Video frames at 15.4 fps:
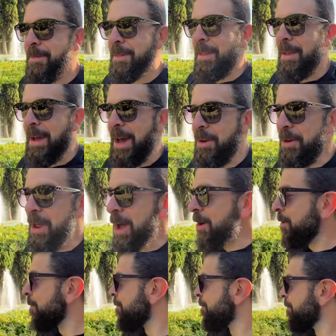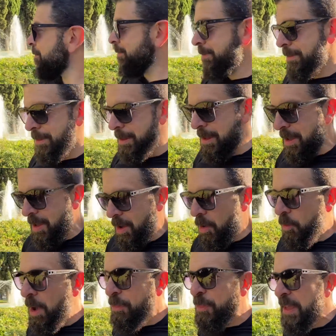I don't know.
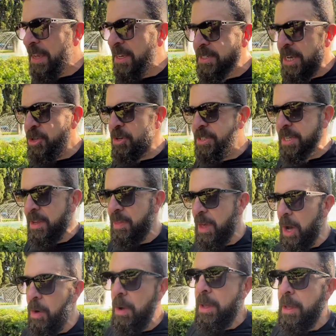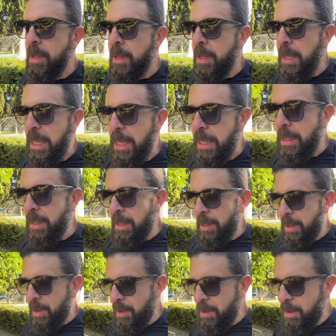One thing is interesting, though.
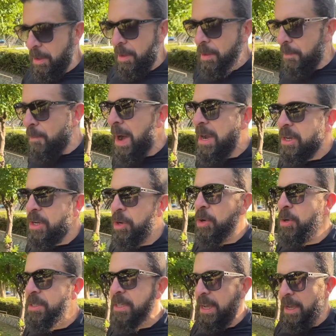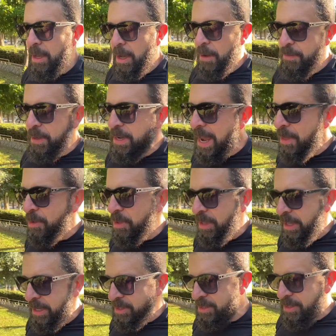Mark Rutte of the
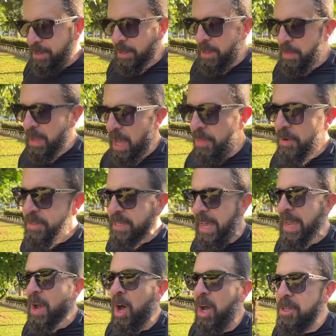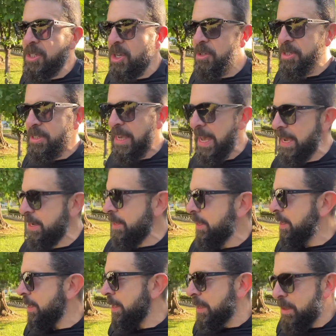Netherlands the other day also said
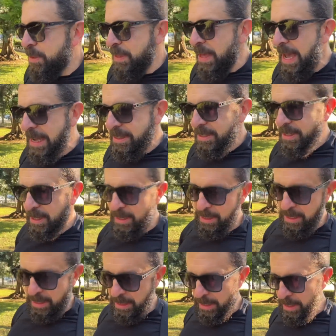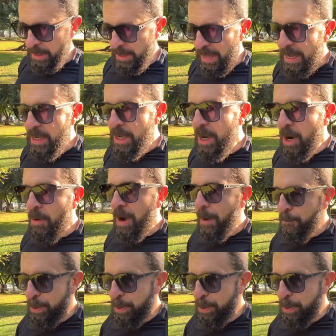that Europe